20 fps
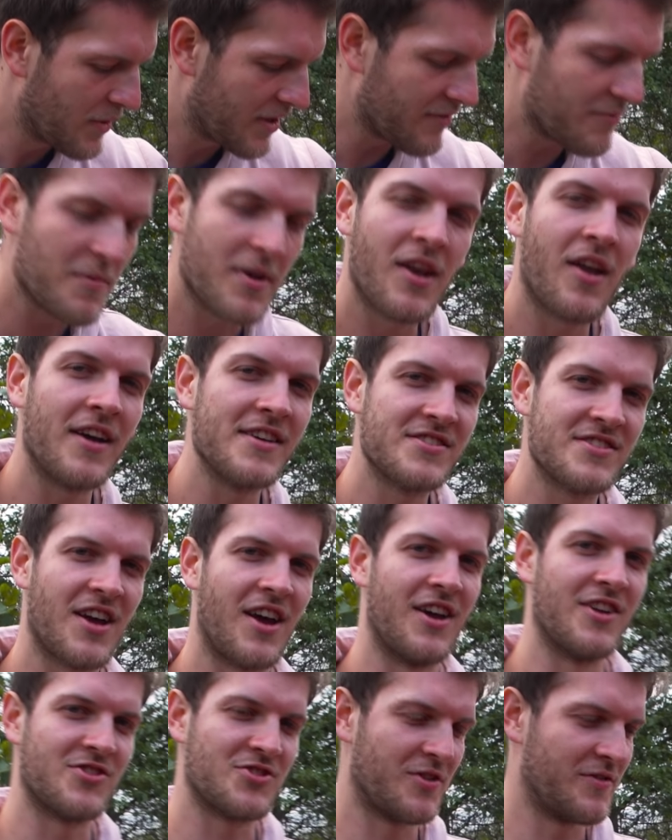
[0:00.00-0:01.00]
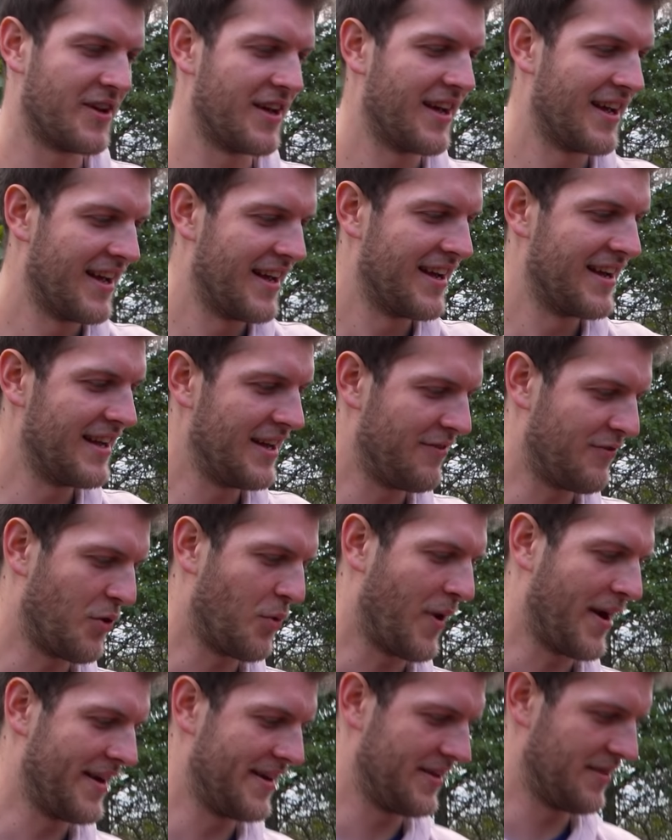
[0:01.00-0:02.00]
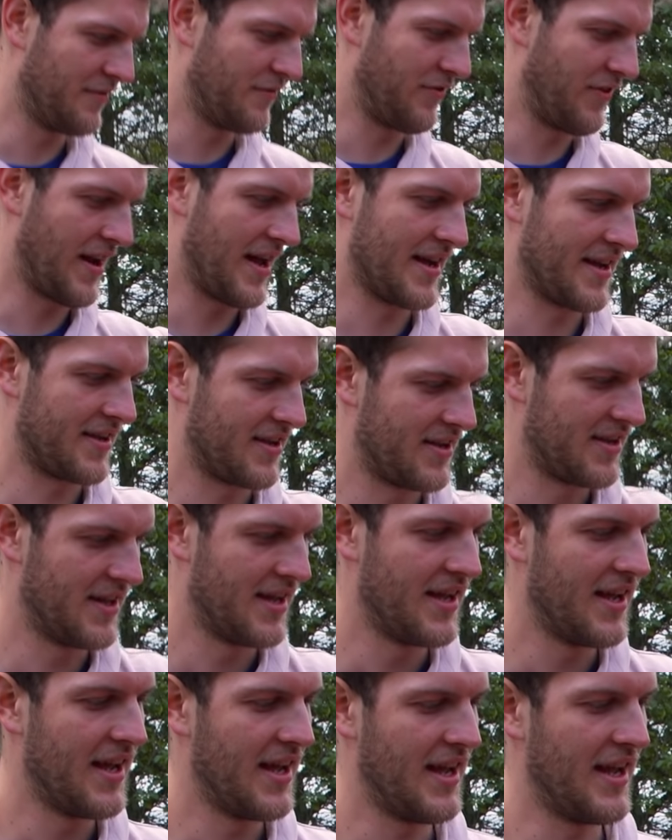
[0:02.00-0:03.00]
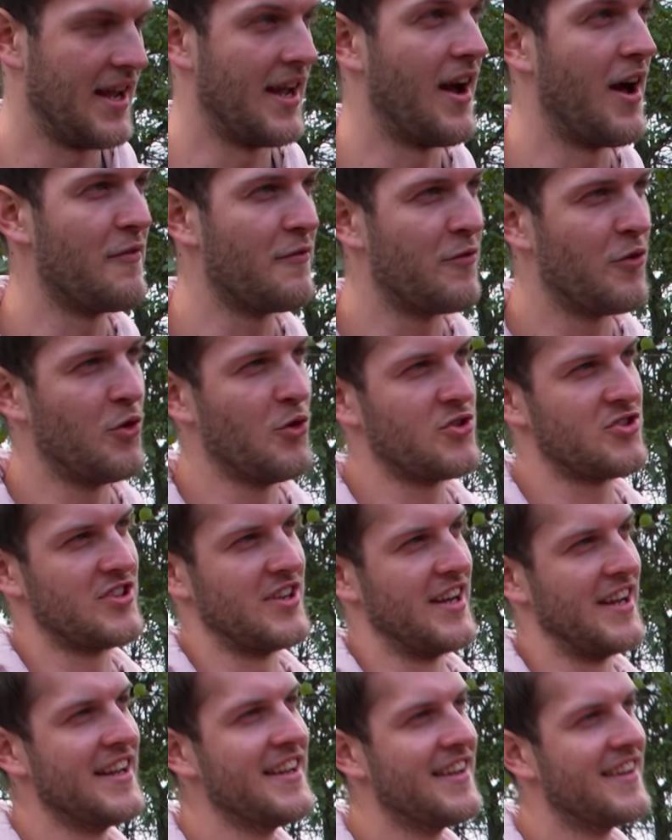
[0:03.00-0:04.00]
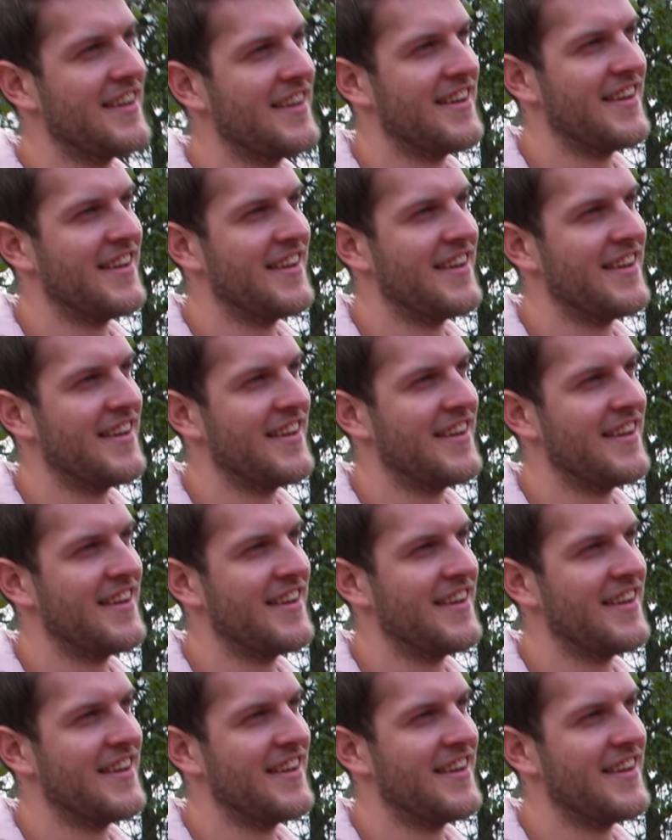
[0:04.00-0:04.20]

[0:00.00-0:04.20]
We give him a nice touch of a Lithuanian flag here. Unfortunately,